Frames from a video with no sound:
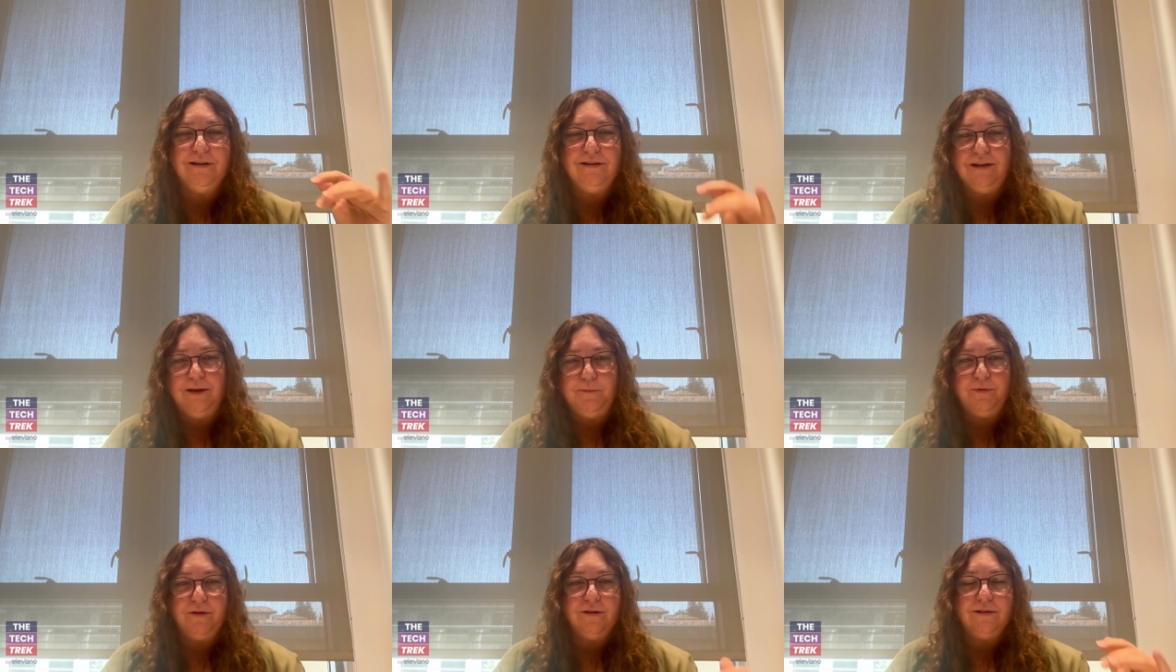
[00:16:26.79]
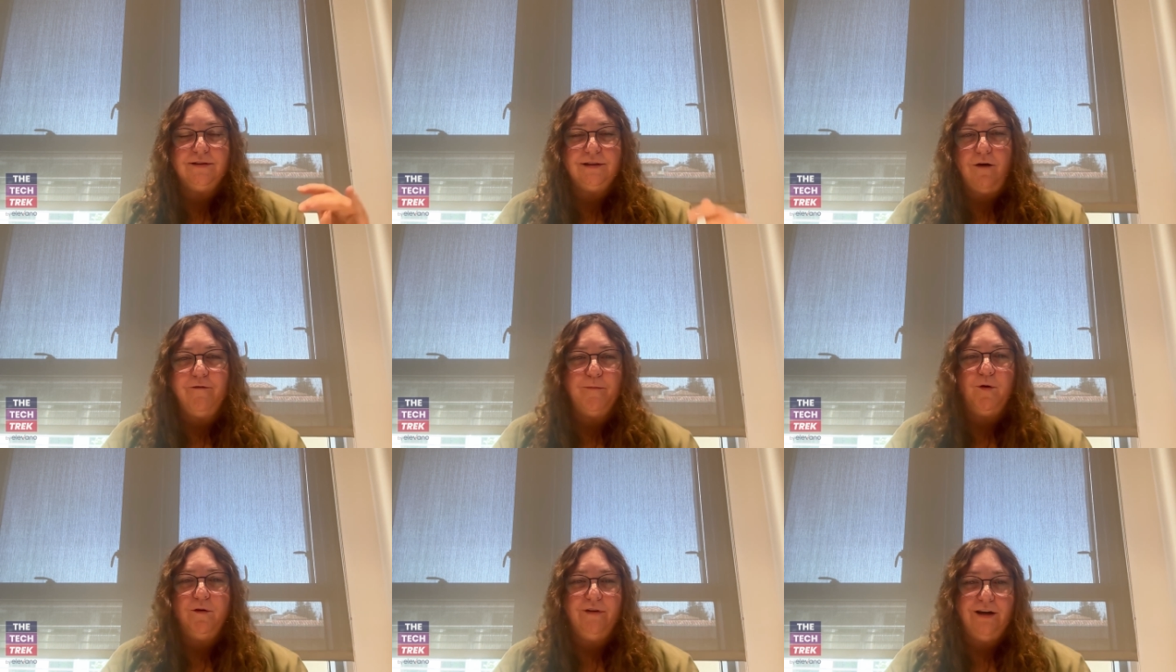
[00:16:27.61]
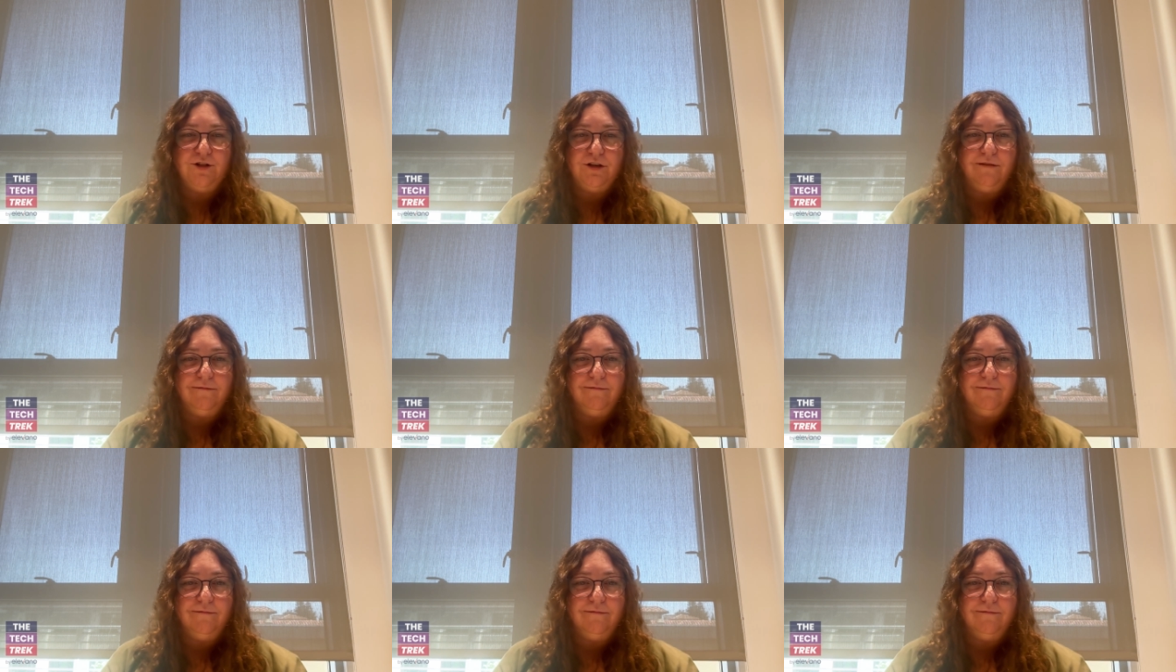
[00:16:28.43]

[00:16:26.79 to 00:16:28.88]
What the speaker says: deep self-motivation.